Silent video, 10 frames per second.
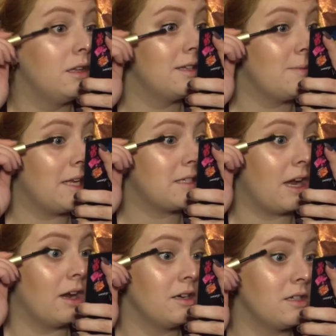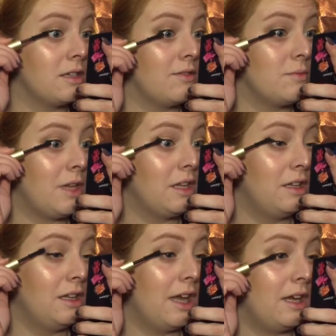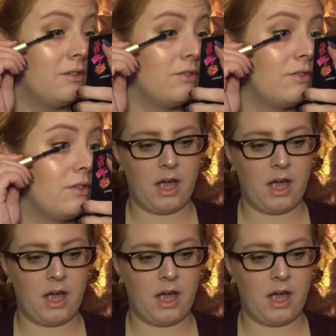This mascara just gives me life.